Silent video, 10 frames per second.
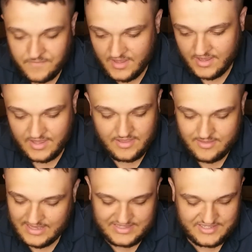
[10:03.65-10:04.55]
Uh,
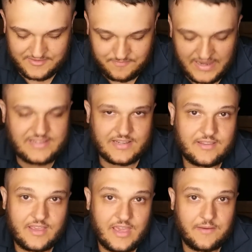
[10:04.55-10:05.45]
that's
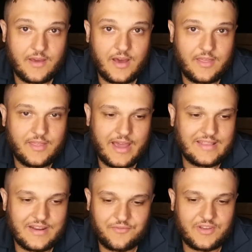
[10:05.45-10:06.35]
basically it. Uh, I
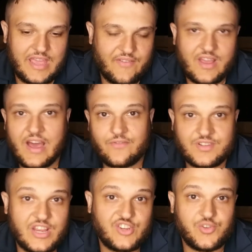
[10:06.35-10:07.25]
didn't really have a
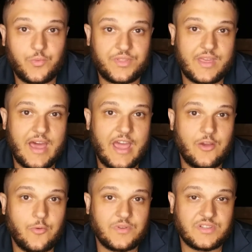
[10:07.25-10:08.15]
conversation with the guy
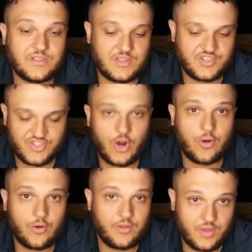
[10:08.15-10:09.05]
who was the
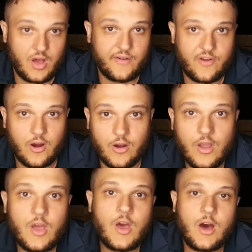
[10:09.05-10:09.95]
starter in the golf cart.
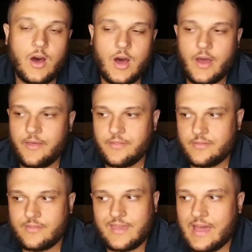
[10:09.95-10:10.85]
Uh,
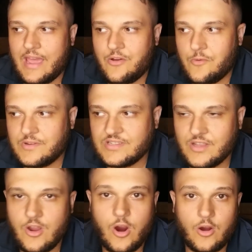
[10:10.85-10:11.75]
the guy who was in
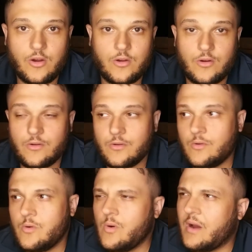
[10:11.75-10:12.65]
the cart, or
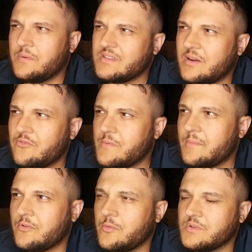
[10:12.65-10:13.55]
who I was, I don't
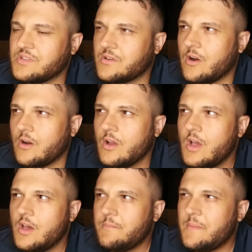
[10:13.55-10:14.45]
remember who was in the cart.
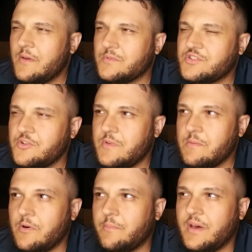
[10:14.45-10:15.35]
Maybe it was two
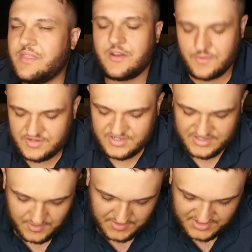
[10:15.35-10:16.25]
people, but there was
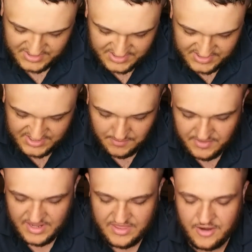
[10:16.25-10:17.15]
just, there was just
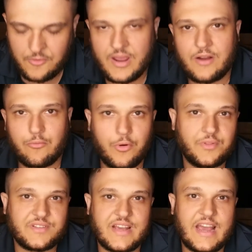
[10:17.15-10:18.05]
somebody there who kind of
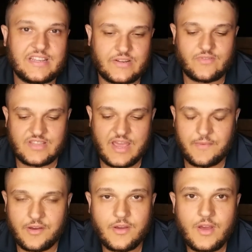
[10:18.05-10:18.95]
rolled his eyes every
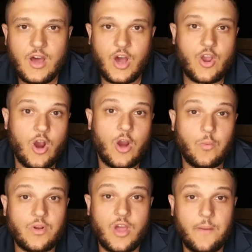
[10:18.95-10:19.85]
time a, a car
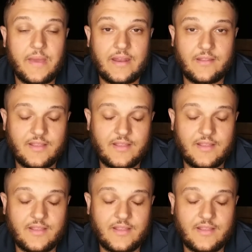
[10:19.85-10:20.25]
would come in.